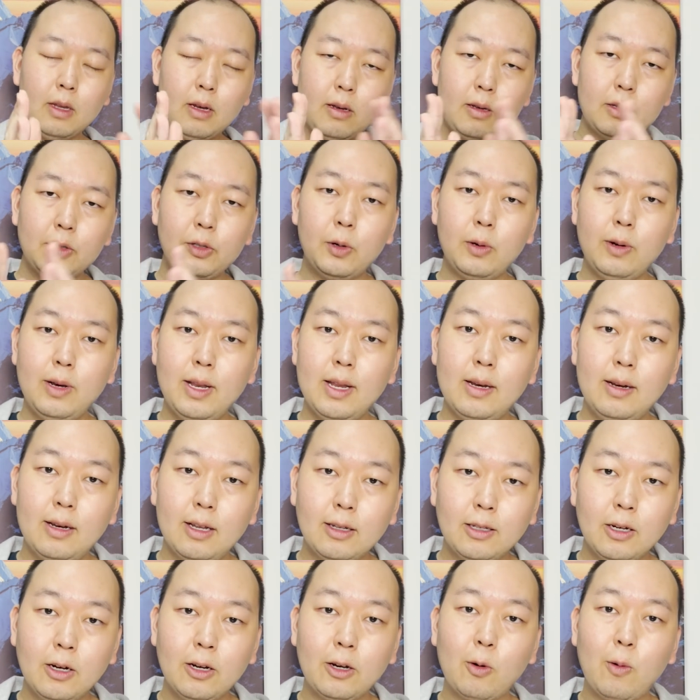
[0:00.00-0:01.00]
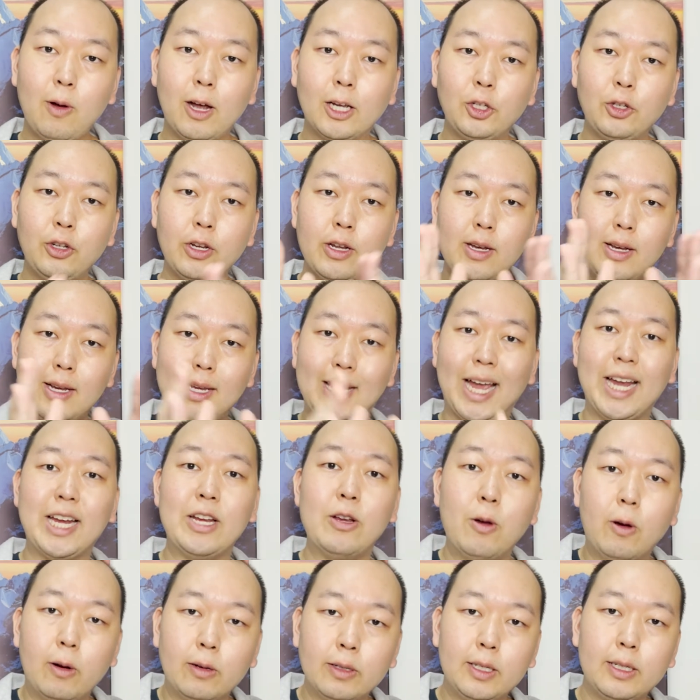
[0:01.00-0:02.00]
So the third question
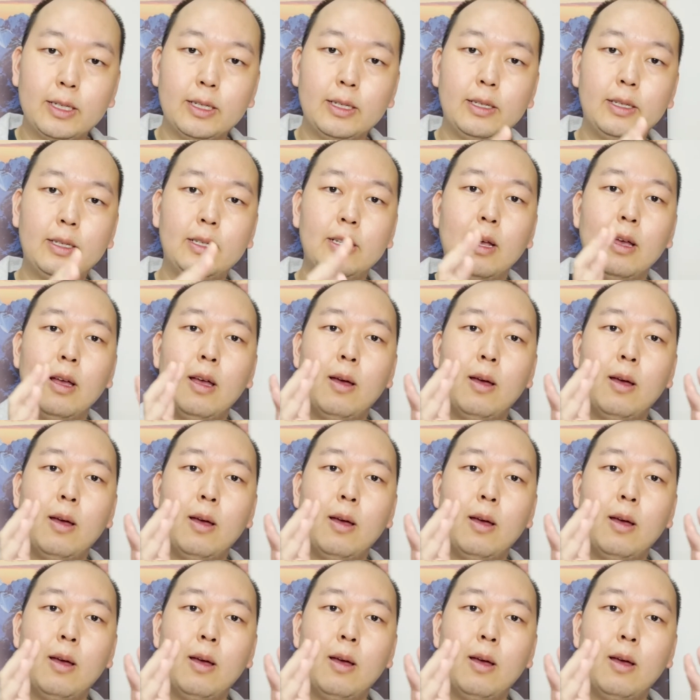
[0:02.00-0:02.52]
diagnoses